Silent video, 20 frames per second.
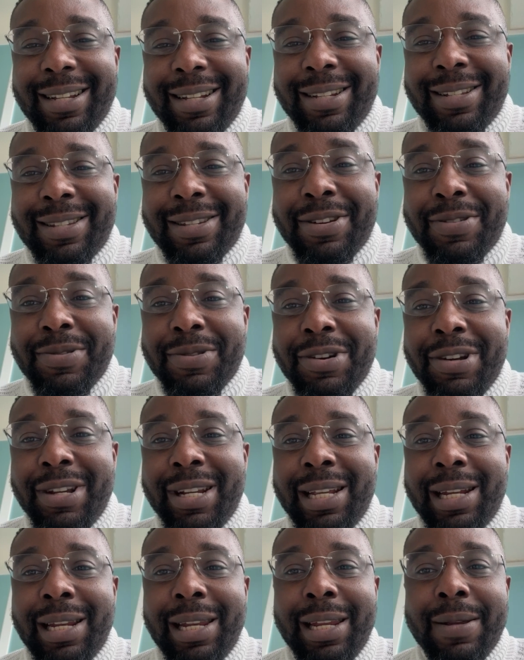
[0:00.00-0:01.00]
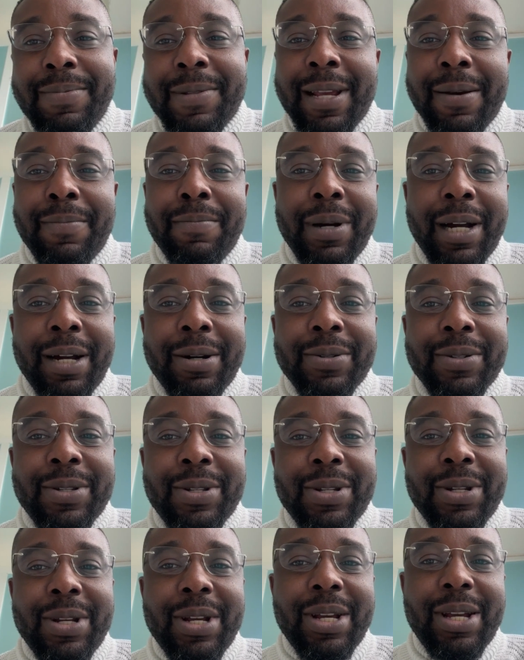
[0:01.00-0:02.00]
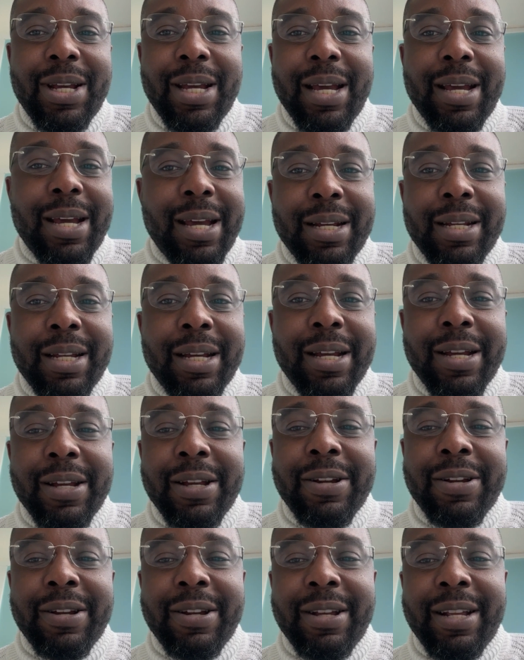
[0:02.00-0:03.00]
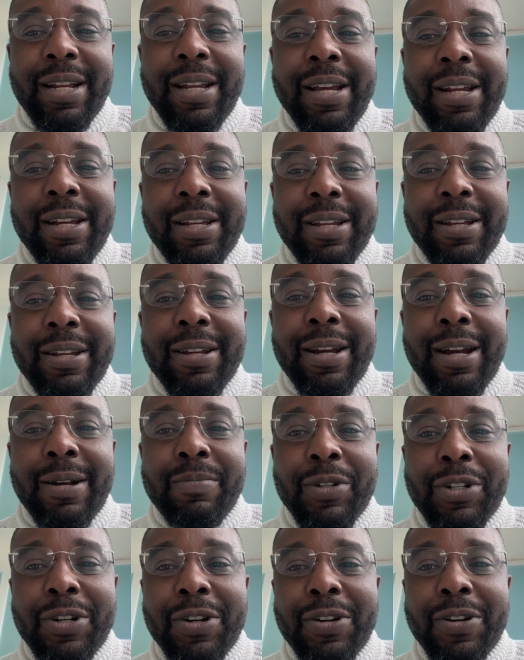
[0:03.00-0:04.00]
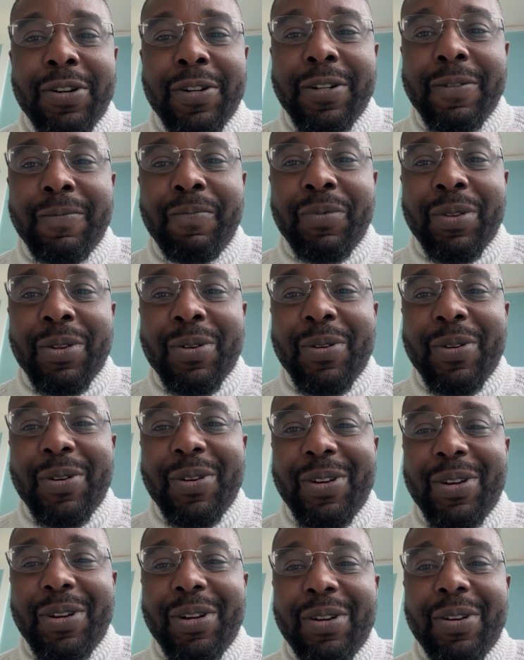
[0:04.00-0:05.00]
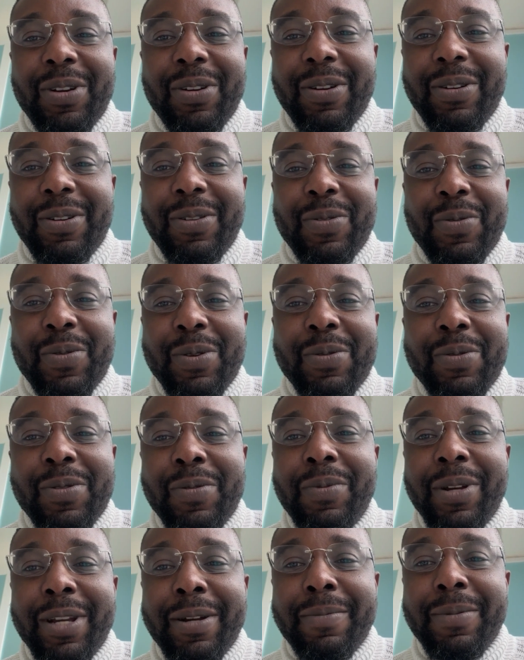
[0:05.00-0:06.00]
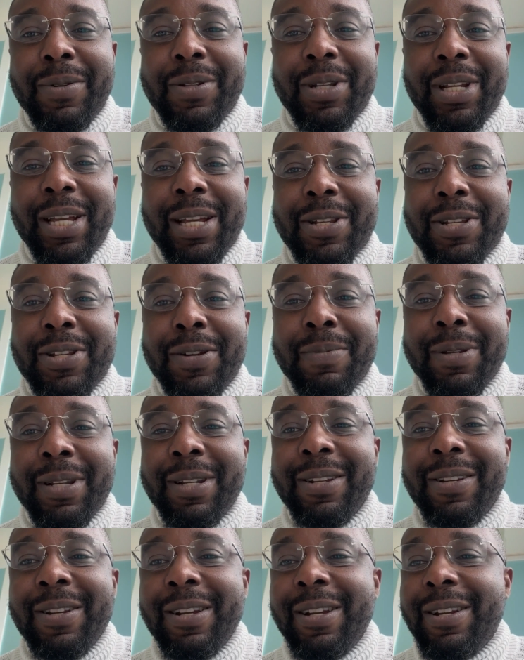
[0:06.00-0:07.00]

It's growing in leaps and bounds, and clearly, I'm sure we will be able to get something.